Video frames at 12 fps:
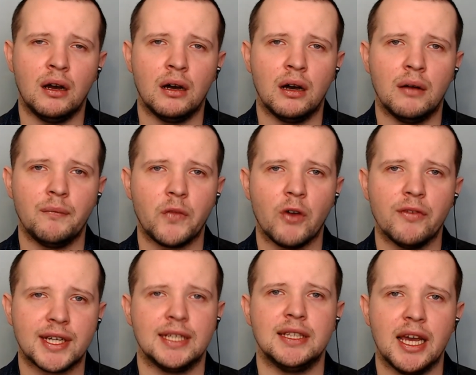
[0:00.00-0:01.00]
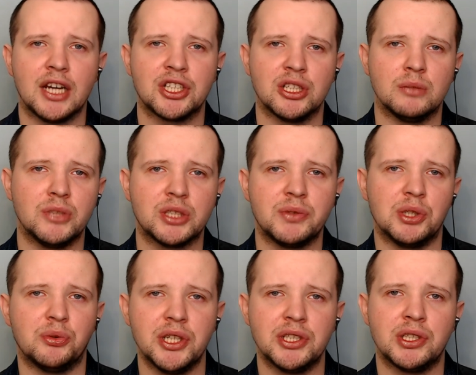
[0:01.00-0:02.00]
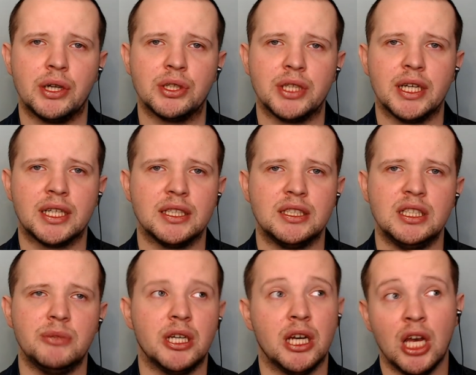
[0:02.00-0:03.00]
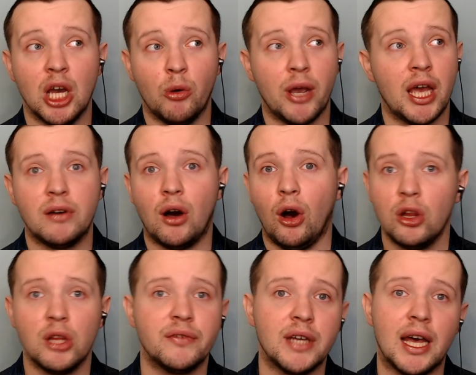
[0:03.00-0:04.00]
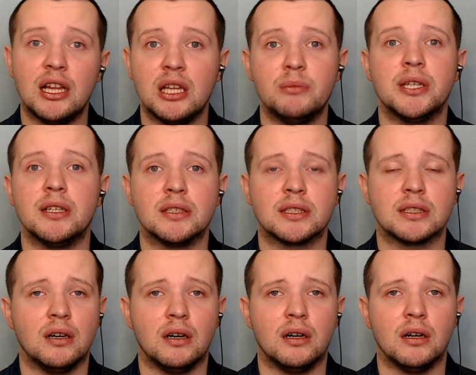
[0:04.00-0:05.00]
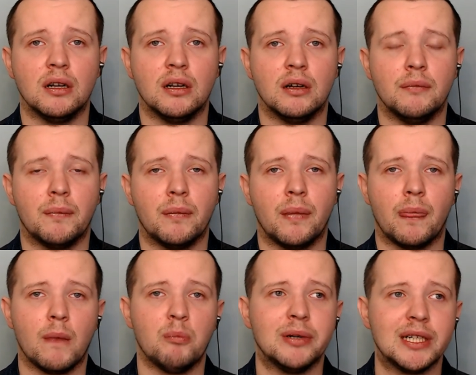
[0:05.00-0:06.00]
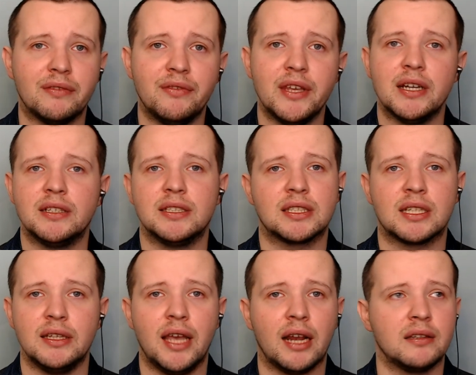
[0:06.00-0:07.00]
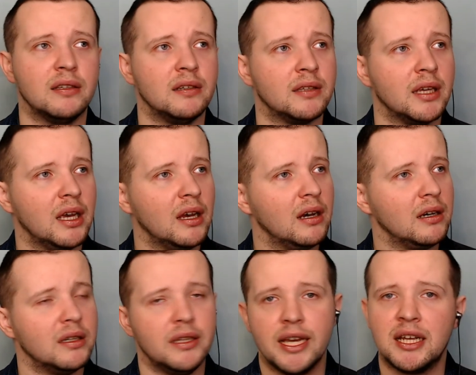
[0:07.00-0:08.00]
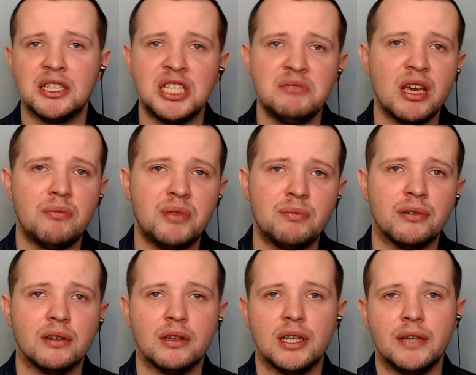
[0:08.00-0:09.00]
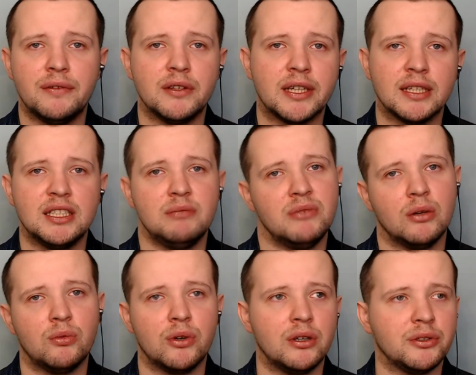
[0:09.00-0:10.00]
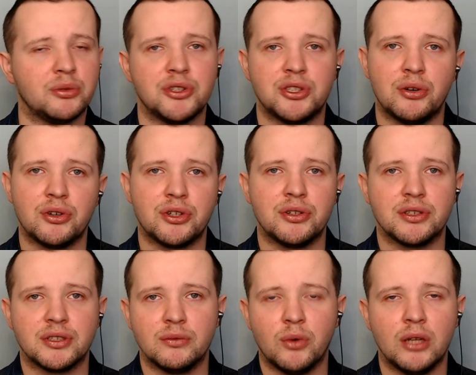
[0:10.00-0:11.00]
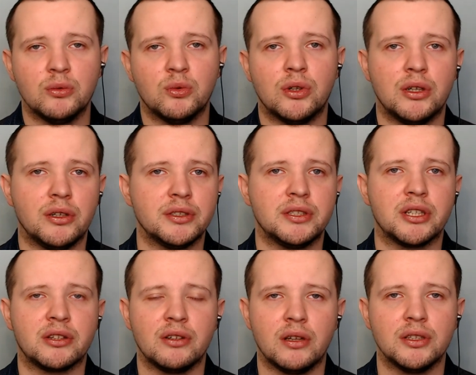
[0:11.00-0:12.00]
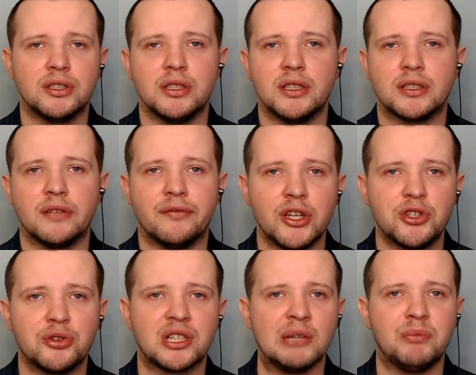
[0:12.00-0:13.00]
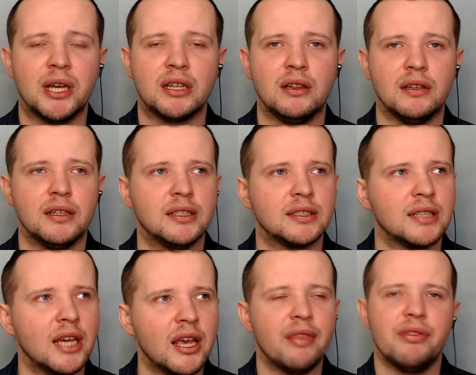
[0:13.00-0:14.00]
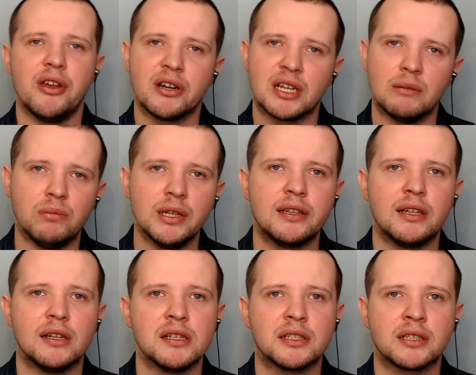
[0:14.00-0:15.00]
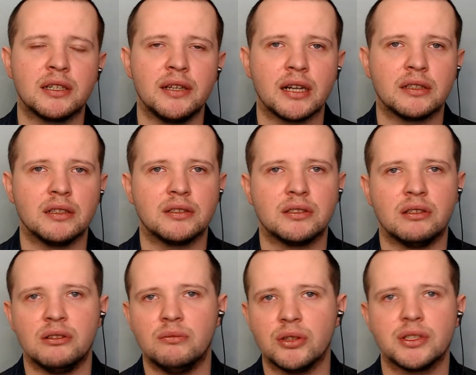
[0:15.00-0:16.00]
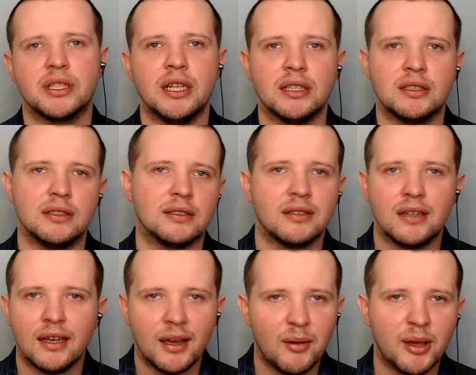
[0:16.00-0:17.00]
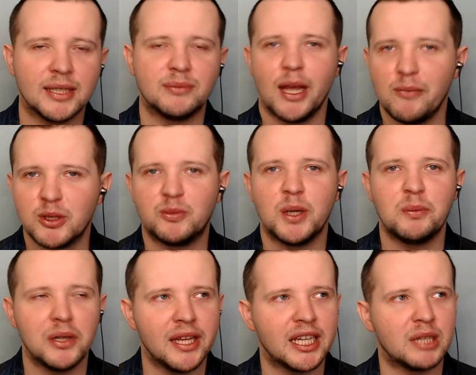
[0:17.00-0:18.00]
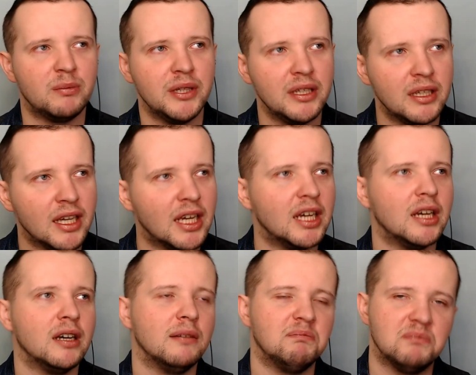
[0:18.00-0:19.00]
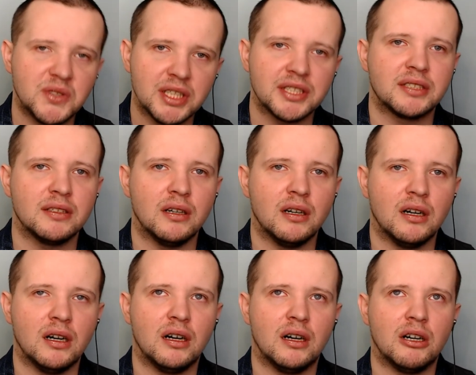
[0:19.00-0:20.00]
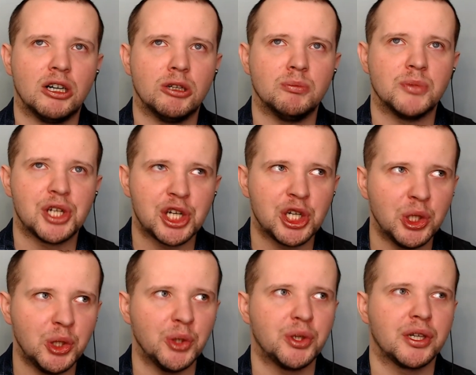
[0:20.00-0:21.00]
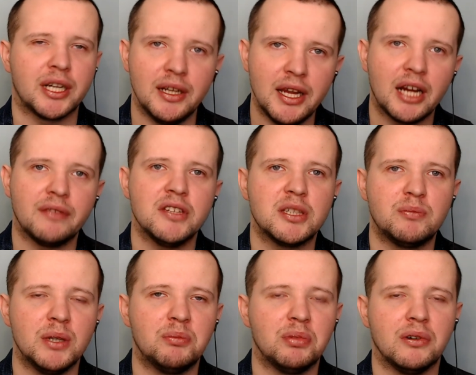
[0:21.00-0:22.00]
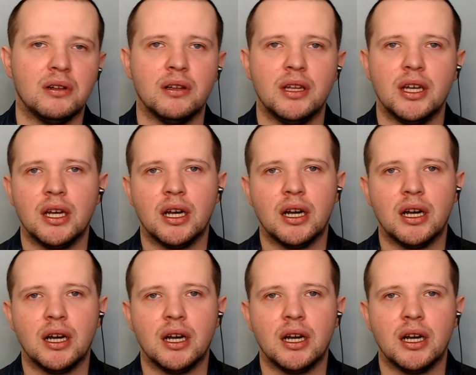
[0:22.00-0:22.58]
of a connection between research, academia. We have all of the elements, but they're disconnected. Academia people live in the academia world, researchers in one world, technologists, venture capitalists, they're completely disconnected. So in most cases, sometimes people like me just should connect these people